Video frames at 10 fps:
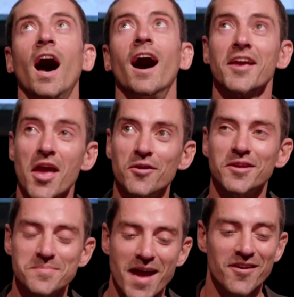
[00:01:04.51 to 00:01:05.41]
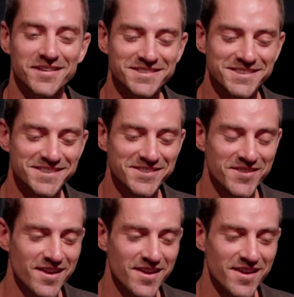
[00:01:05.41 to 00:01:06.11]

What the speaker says: Hungarian parents.